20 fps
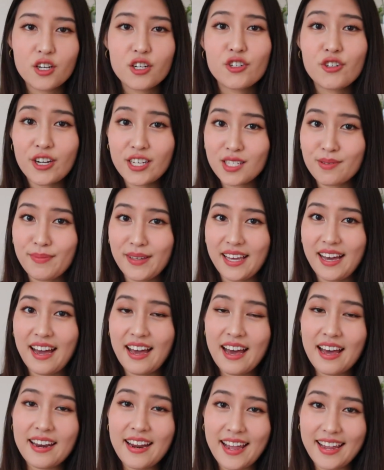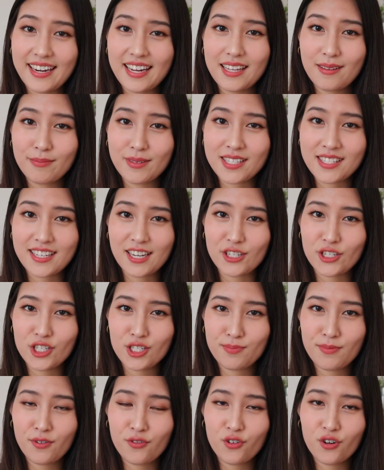Trust me, I had 8 a.m.
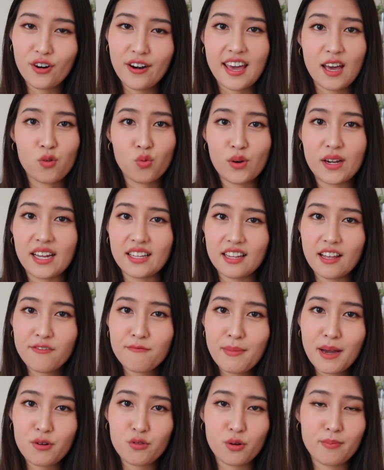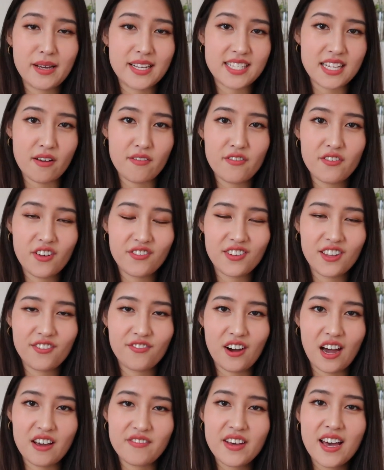discussions before and when I left my room at
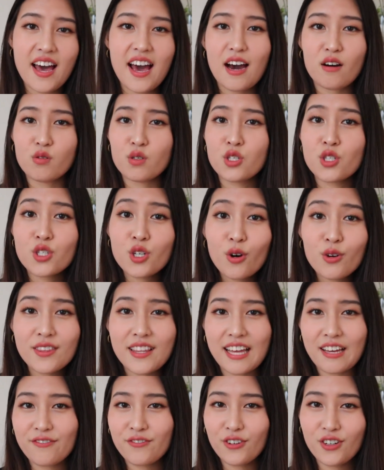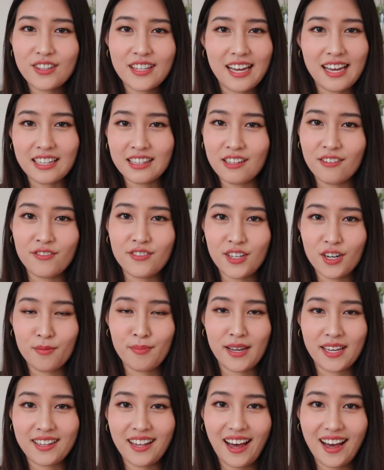7.55, I was so thankful that I lived near
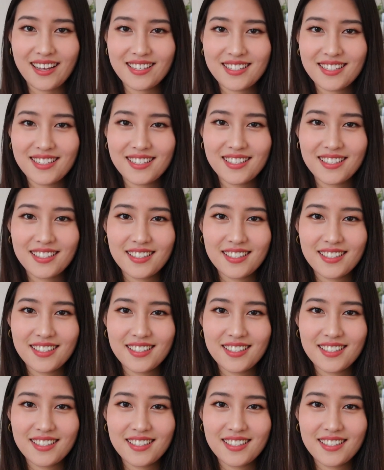my class.